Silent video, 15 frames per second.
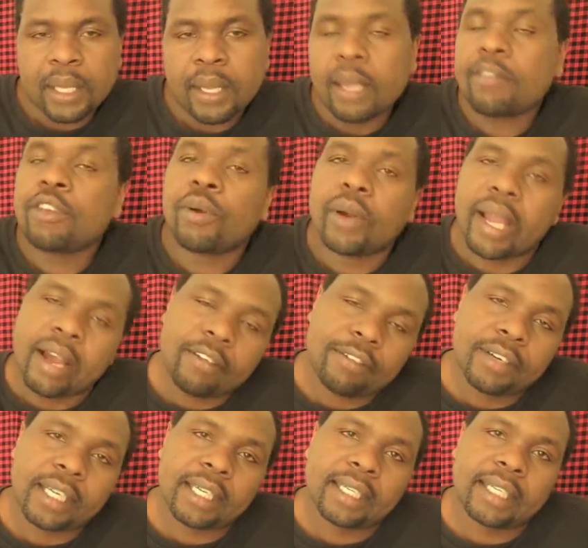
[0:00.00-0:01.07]
If you're
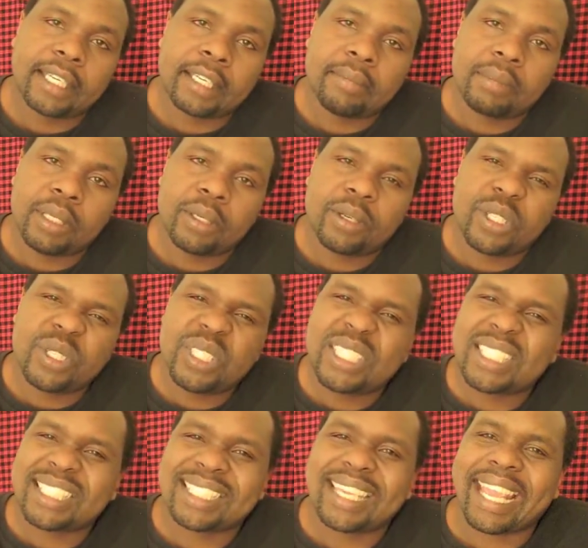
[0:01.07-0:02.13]
African like me, or you
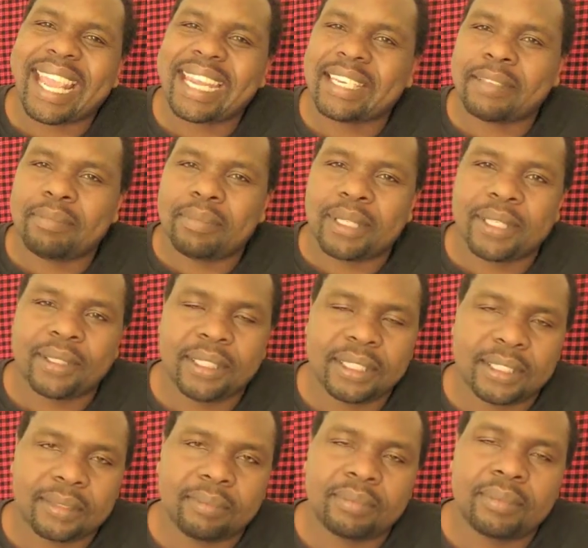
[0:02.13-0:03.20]
just hate
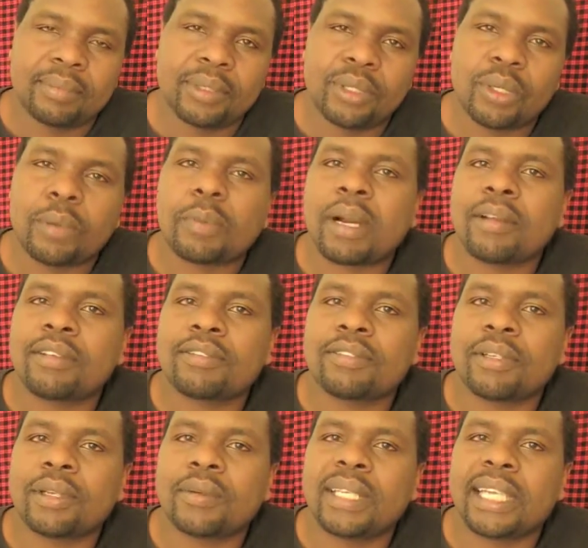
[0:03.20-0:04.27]
imperialism, you're probably
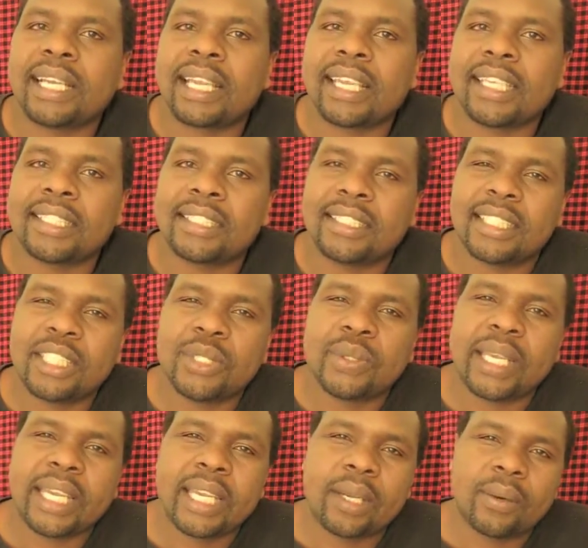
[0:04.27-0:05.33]
following a case in the
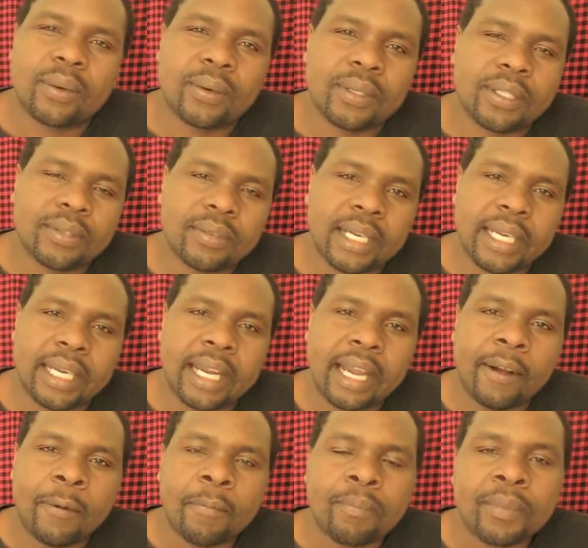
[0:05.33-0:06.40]
UK courts right
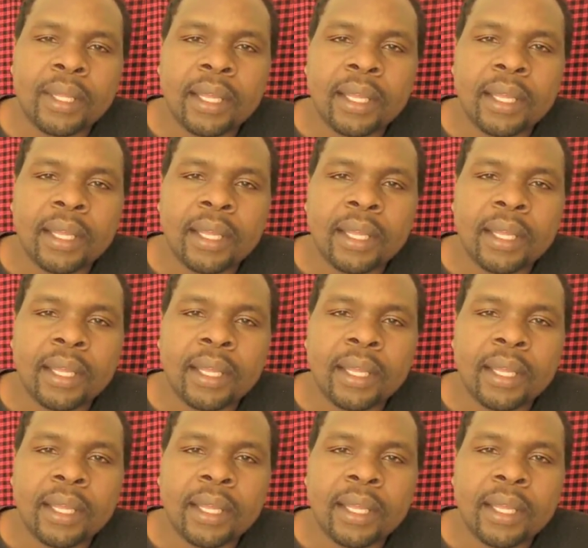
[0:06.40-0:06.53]
now.